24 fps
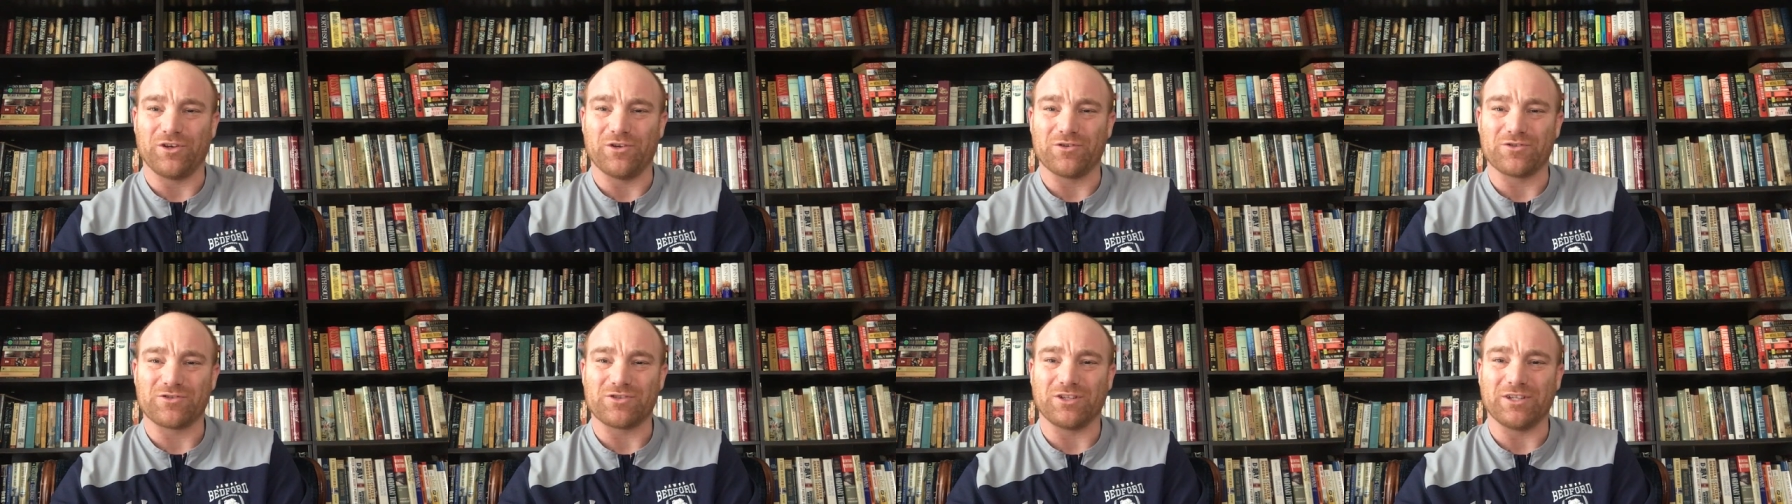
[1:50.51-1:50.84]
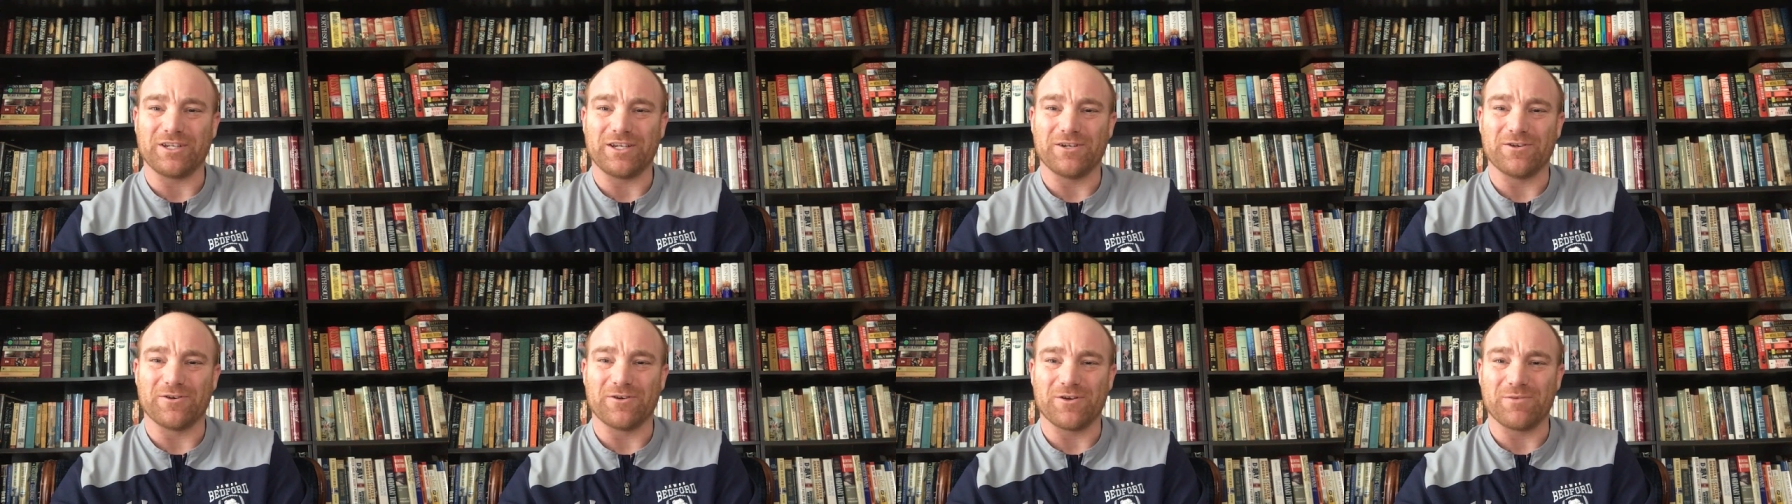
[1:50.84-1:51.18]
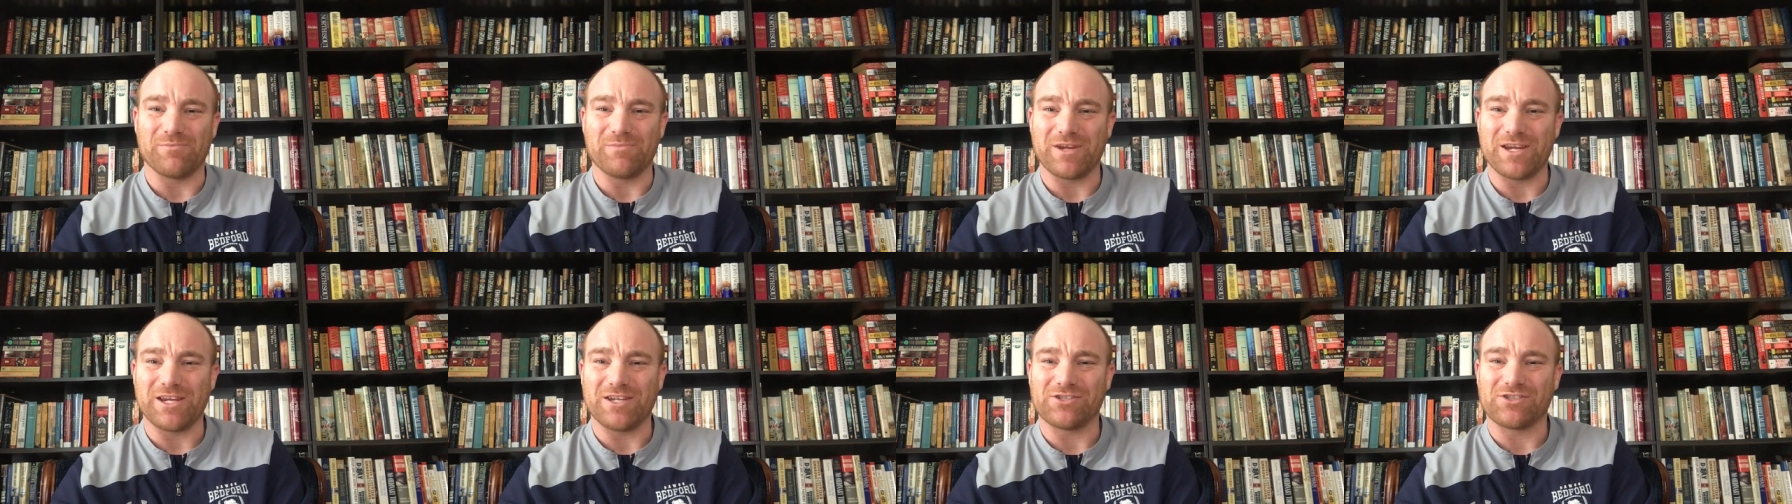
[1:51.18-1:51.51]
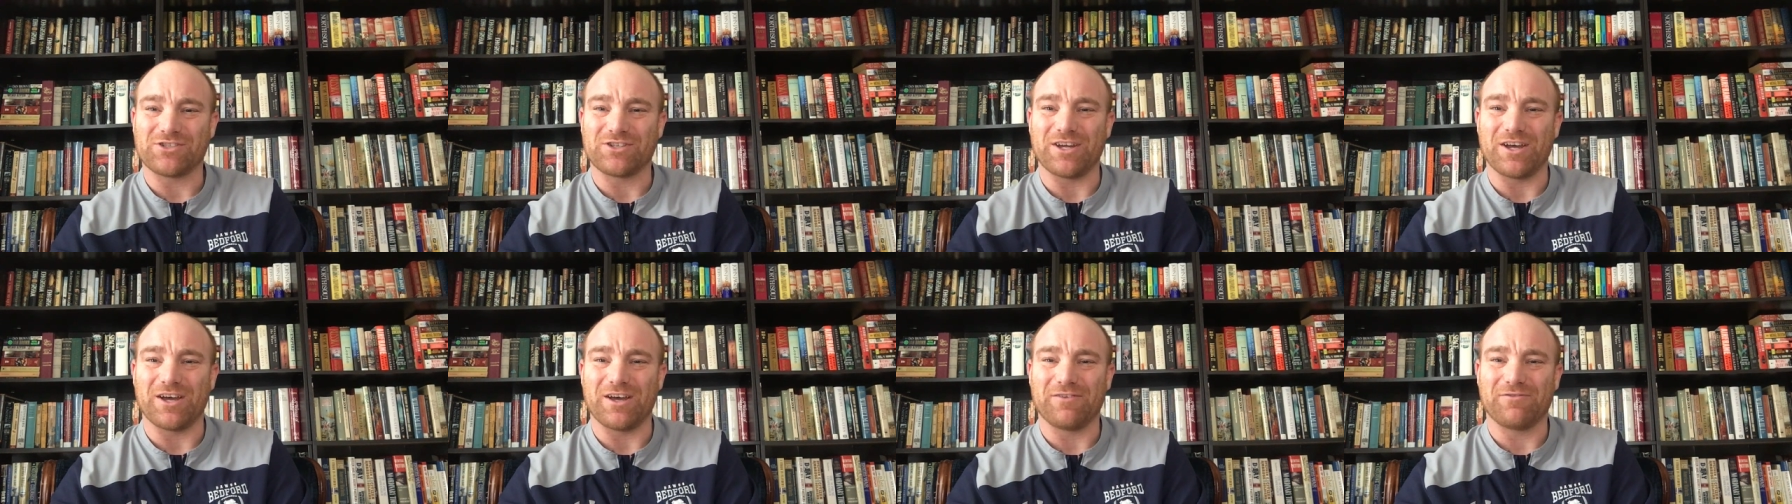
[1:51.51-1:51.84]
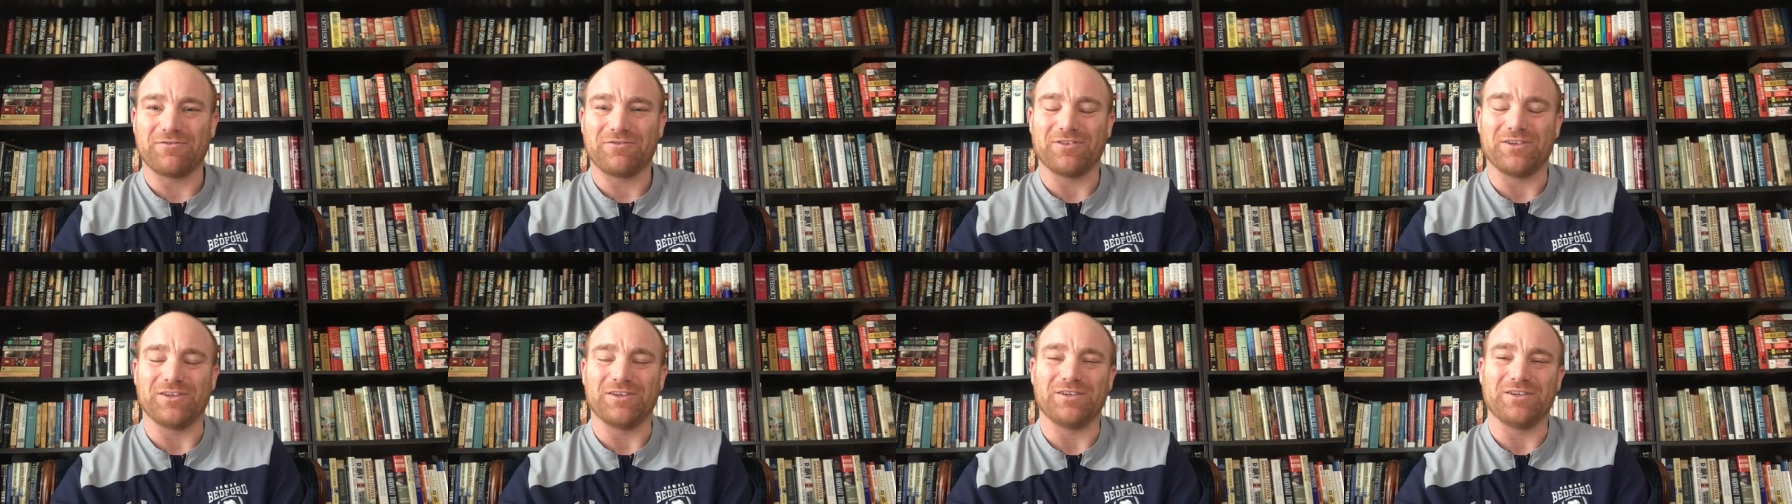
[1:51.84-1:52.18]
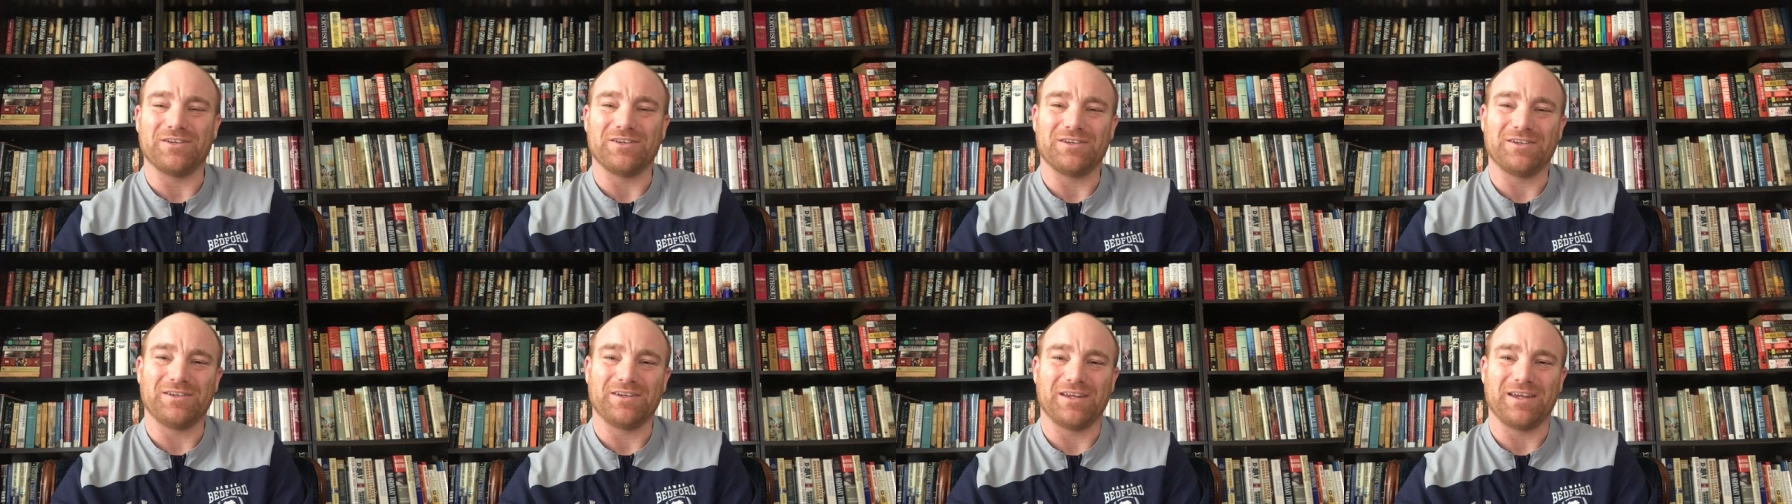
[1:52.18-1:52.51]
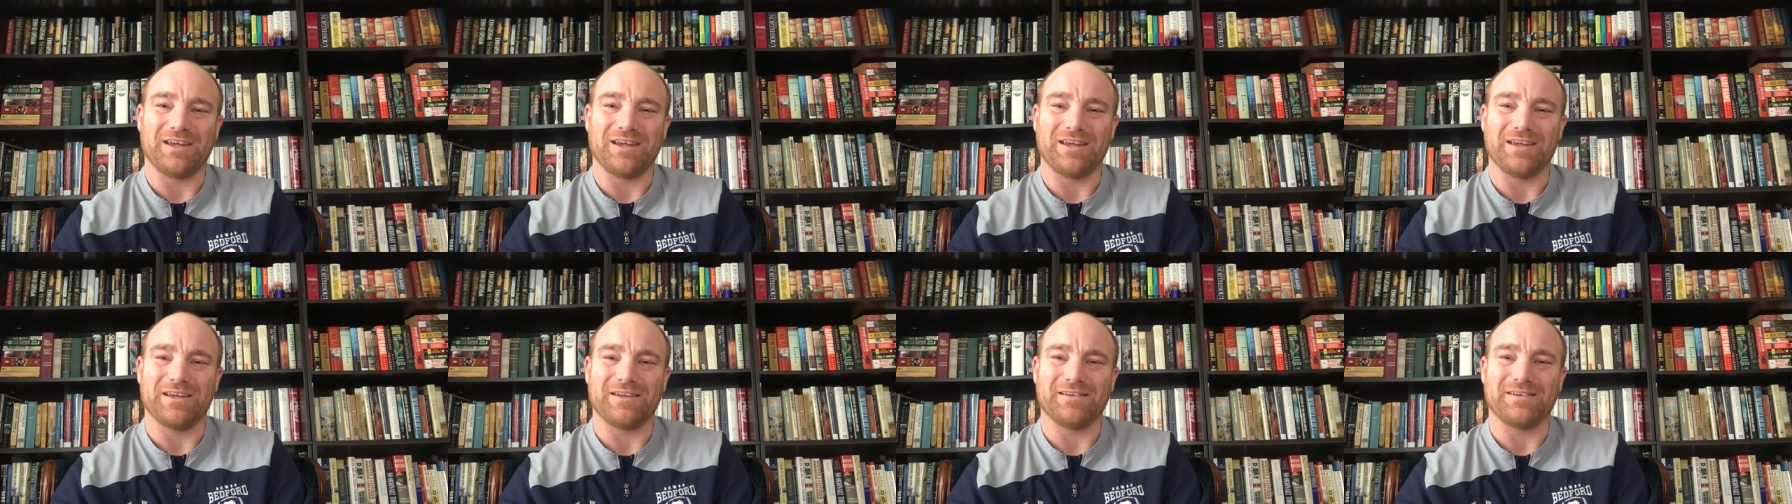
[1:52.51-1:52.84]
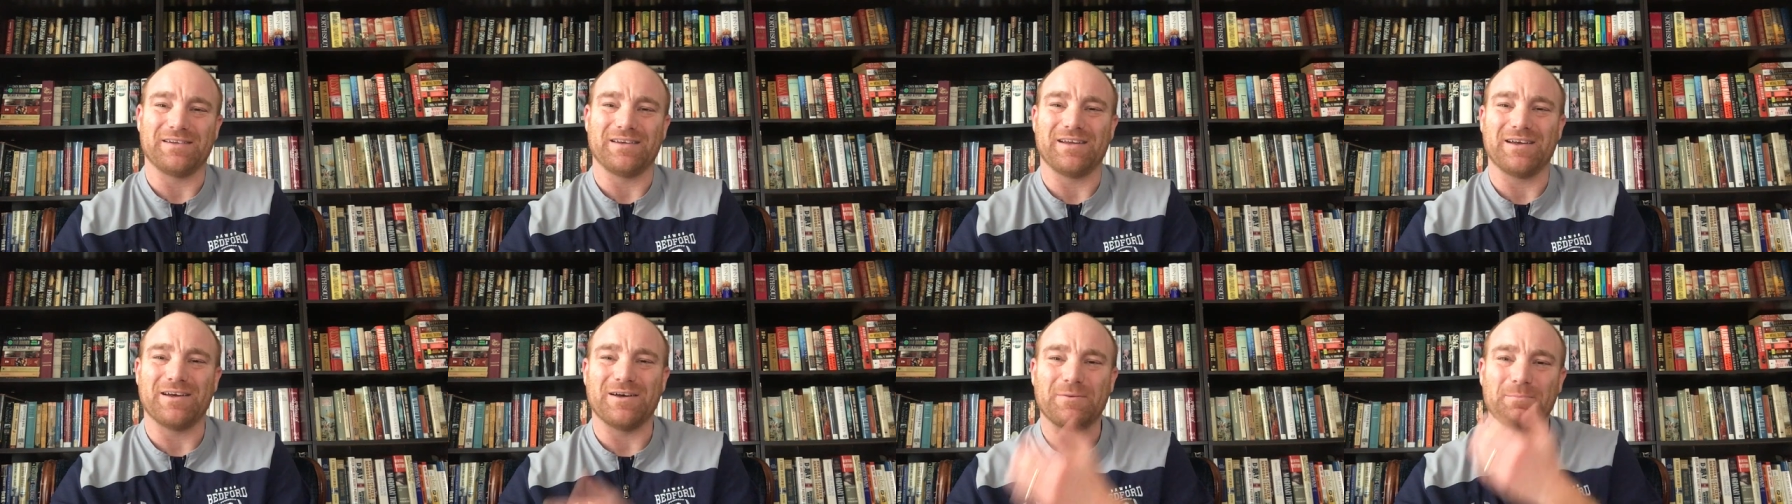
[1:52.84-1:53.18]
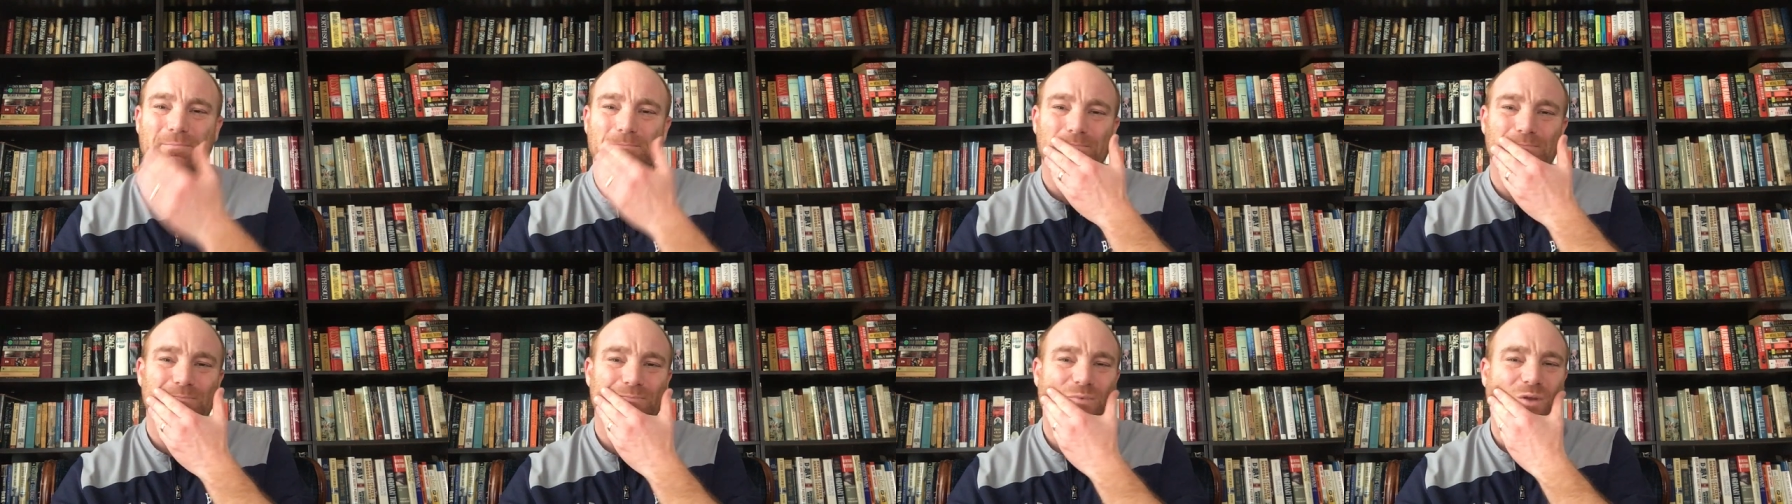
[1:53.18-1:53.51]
know it's leader and me stuff and and um,